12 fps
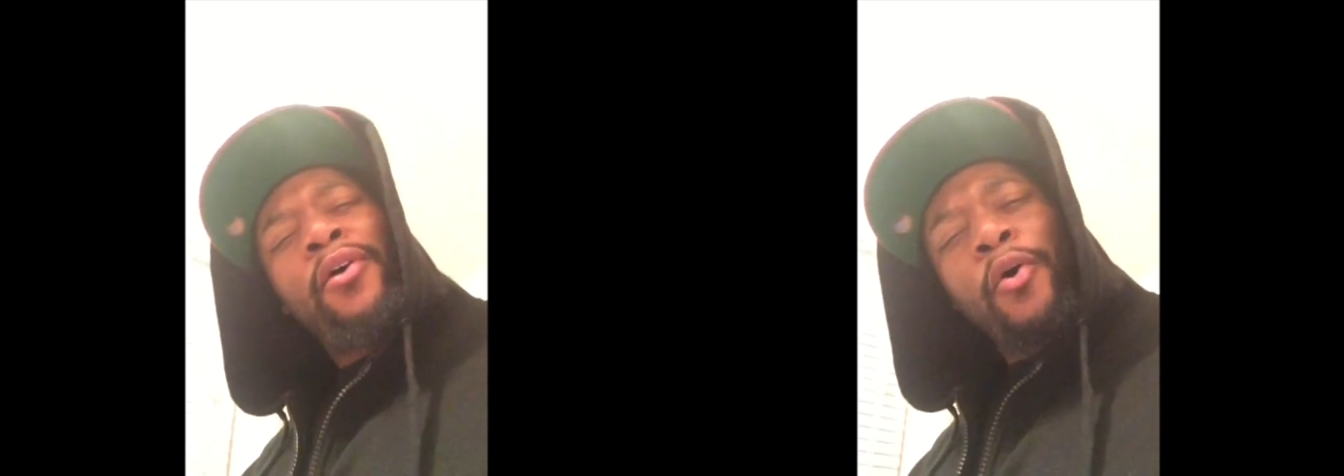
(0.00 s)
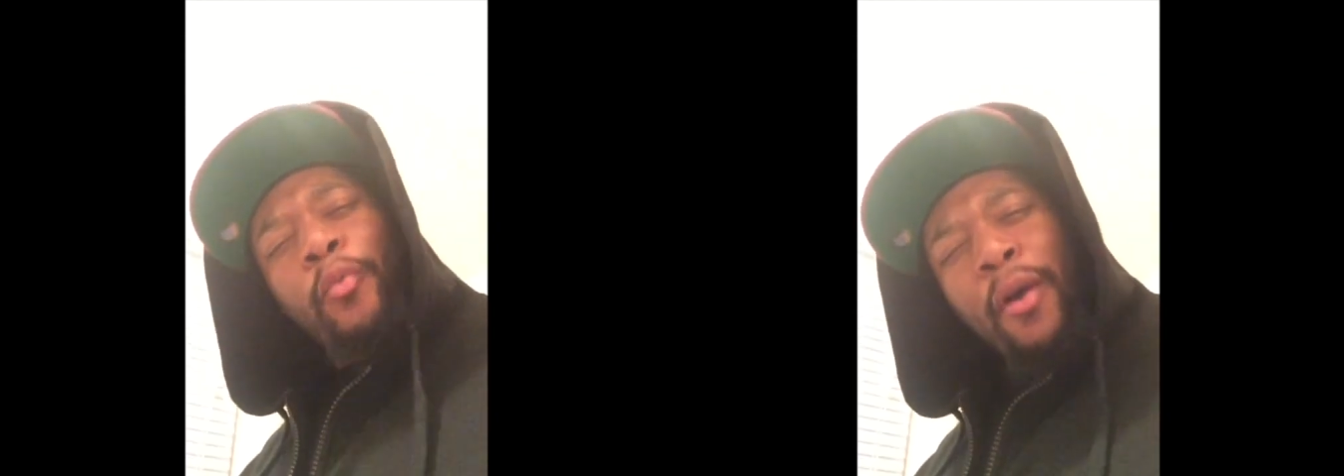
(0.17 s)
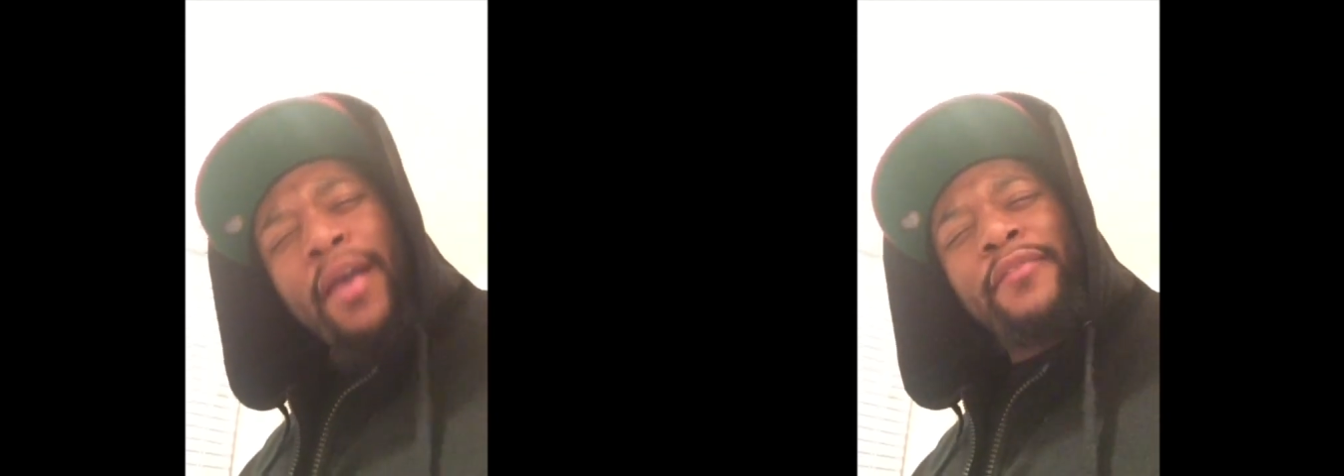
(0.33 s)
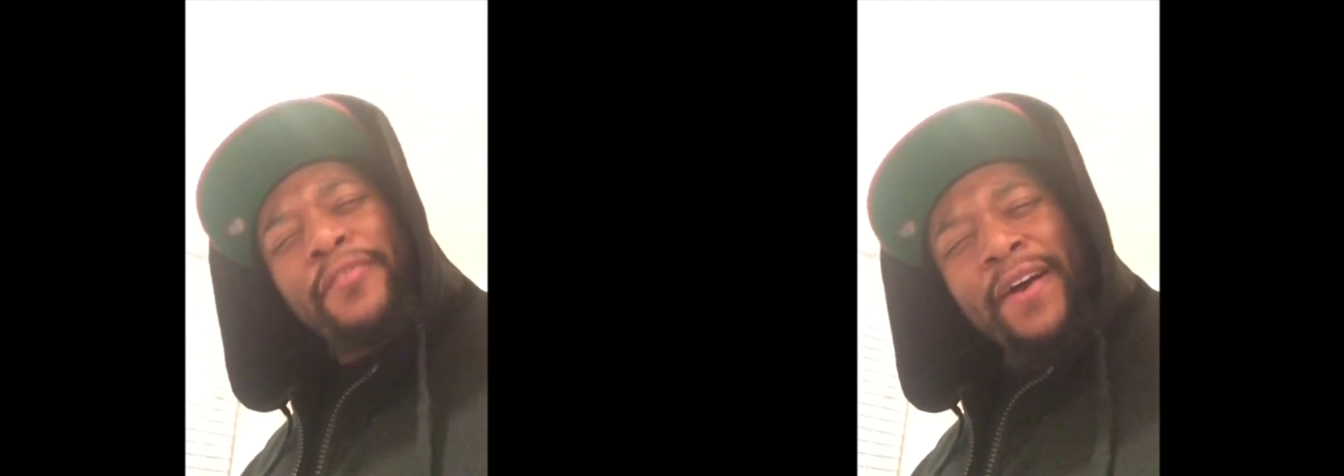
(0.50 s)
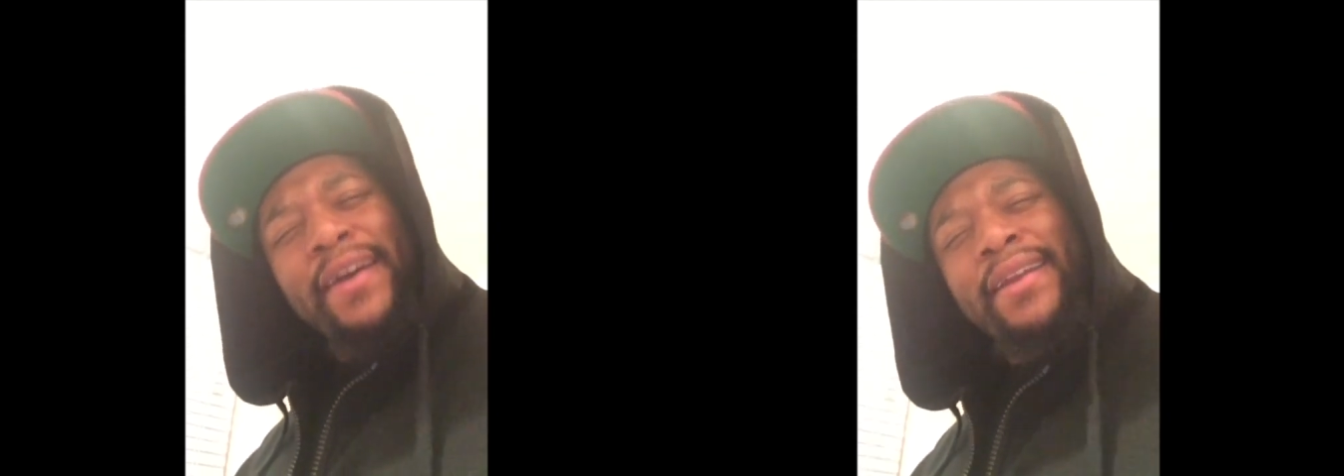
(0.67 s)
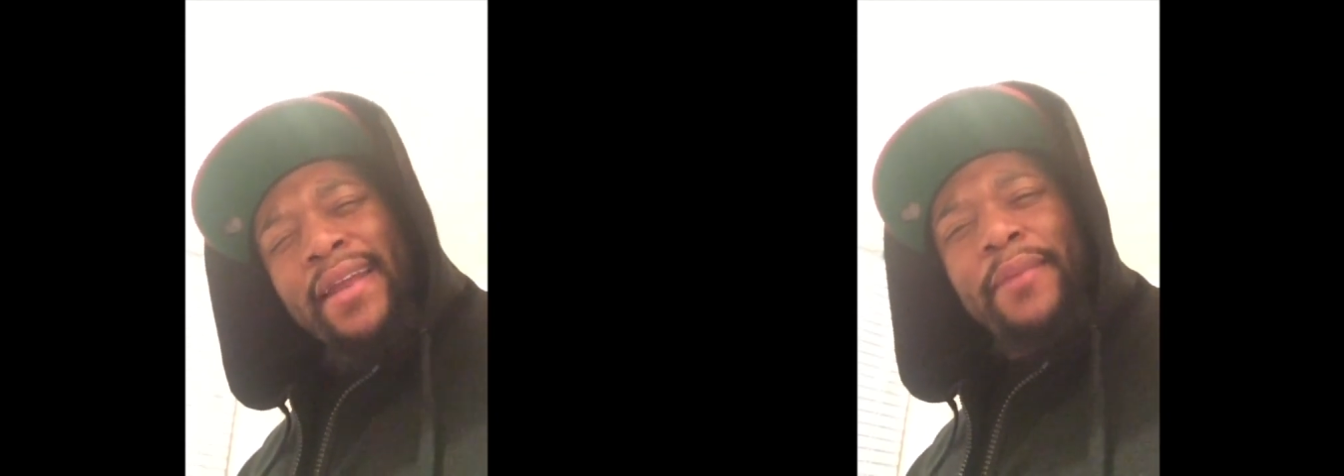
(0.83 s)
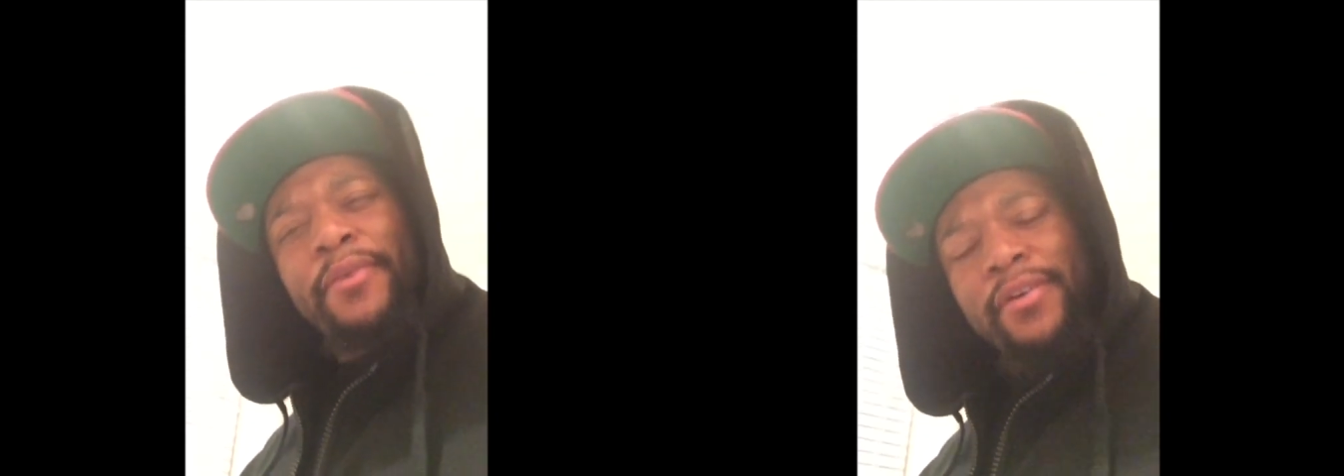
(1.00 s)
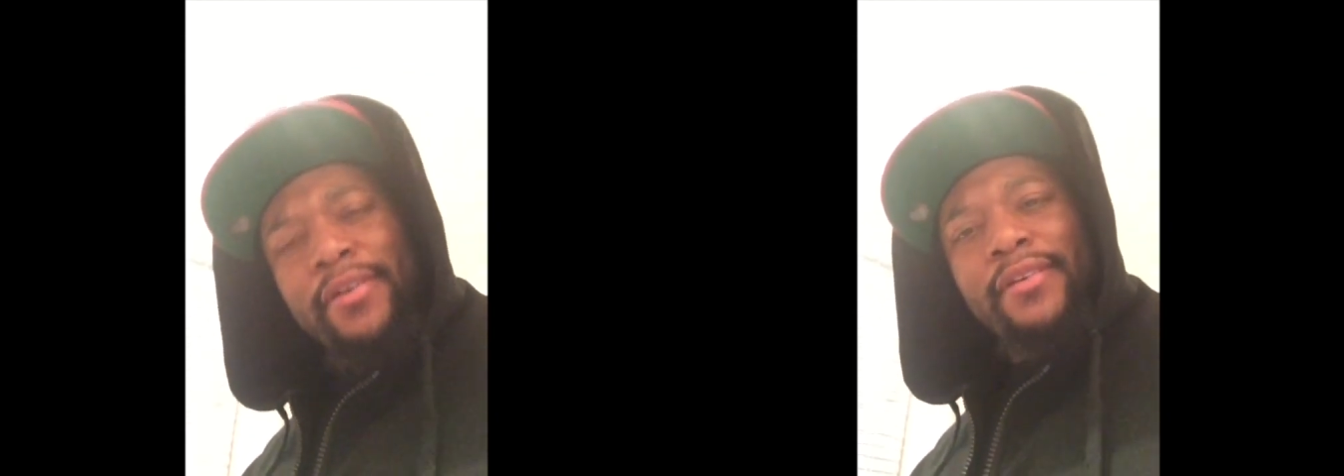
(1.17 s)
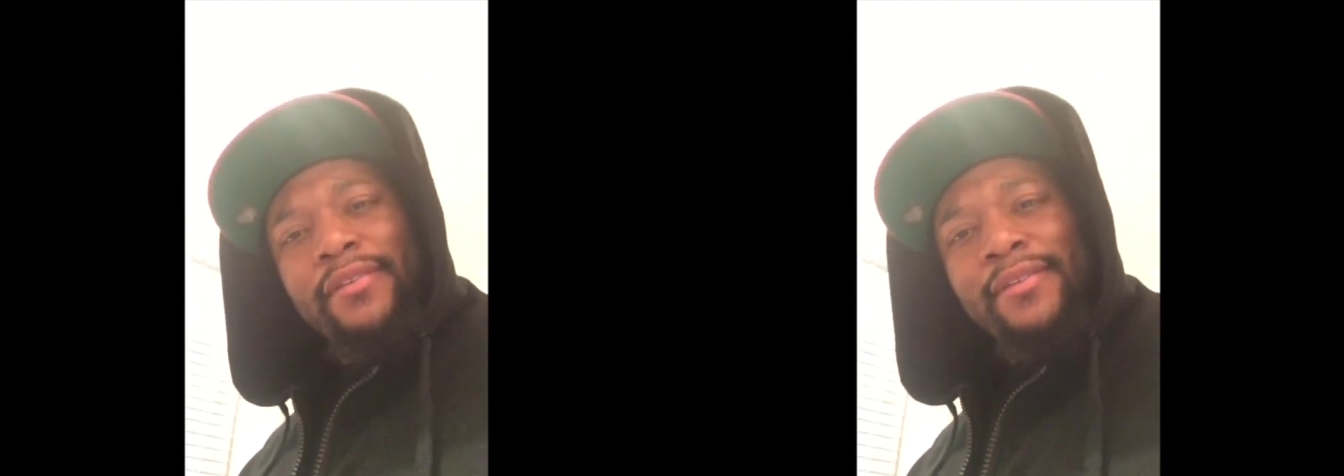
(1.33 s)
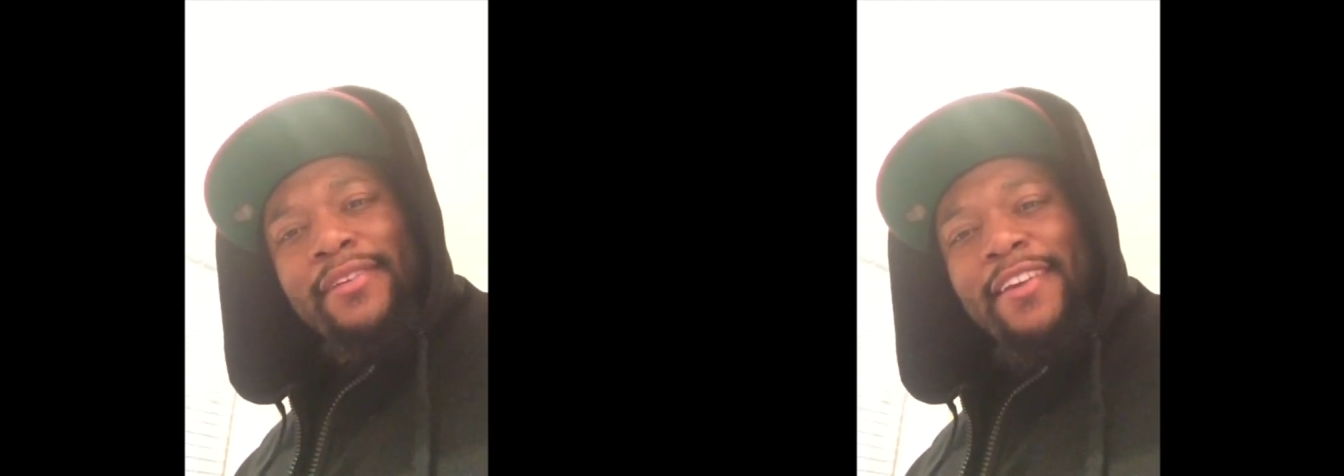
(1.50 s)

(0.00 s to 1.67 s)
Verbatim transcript: A white fucking neighborhood.